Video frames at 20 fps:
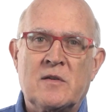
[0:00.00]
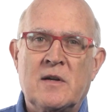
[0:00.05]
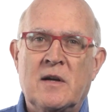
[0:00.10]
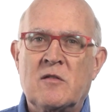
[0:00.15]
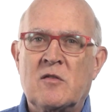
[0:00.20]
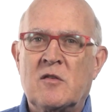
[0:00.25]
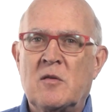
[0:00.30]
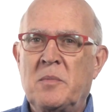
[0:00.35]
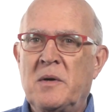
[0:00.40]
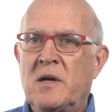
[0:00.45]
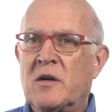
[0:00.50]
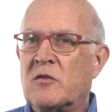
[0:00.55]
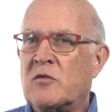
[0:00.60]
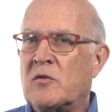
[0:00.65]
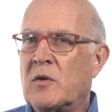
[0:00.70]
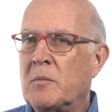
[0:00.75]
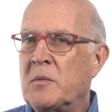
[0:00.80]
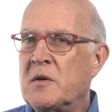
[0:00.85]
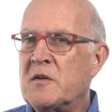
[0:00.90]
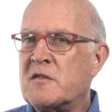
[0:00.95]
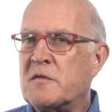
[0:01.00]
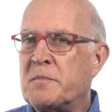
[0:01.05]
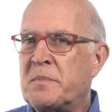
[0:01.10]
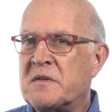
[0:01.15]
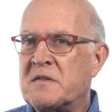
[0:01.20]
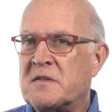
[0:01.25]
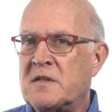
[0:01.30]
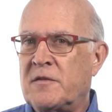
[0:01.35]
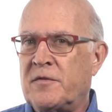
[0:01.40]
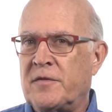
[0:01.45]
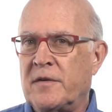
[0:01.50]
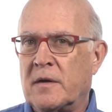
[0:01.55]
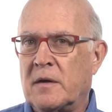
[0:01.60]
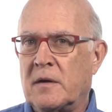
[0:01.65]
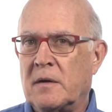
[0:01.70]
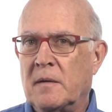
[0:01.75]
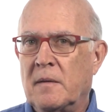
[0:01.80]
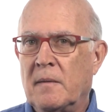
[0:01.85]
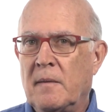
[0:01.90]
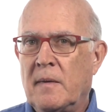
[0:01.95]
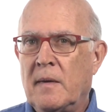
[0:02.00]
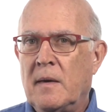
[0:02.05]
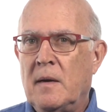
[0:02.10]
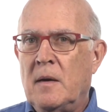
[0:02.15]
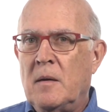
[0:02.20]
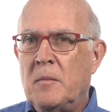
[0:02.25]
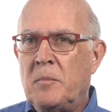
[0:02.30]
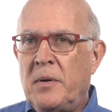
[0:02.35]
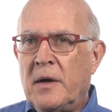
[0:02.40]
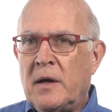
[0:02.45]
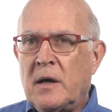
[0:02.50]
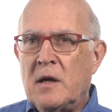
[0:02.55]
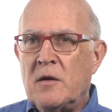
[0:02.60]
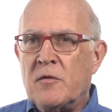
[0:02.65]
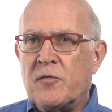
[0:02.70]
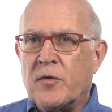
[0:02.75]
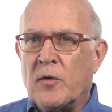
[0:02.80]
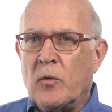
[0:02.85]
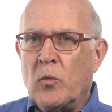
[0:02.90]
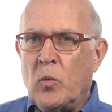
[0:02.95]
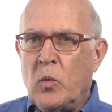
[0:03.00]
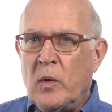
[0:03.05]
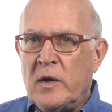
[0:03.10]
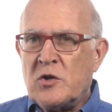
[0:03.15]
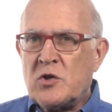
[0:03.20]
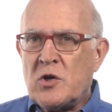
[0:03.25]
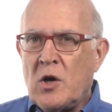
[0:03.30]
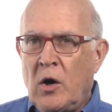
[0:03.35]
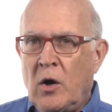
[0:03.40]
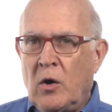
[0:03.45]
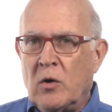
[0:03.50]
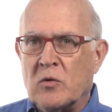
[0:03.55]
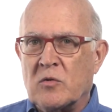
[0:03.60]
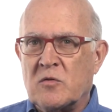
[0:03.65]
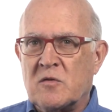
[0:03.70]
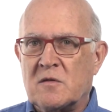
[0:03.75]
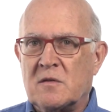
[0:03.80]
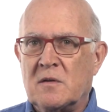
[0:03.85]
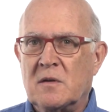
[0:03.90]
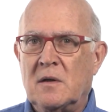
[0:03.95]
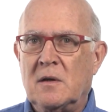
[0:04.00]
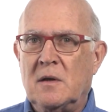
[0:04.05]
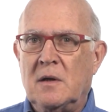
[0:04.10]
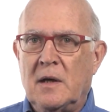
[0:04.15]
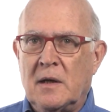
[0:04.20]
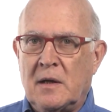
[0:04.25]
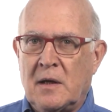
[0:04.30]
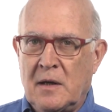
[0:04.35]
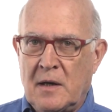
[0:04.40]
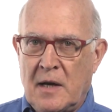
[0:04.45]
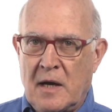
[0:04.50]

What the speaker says: tends to be extremely specific, picky for which host it can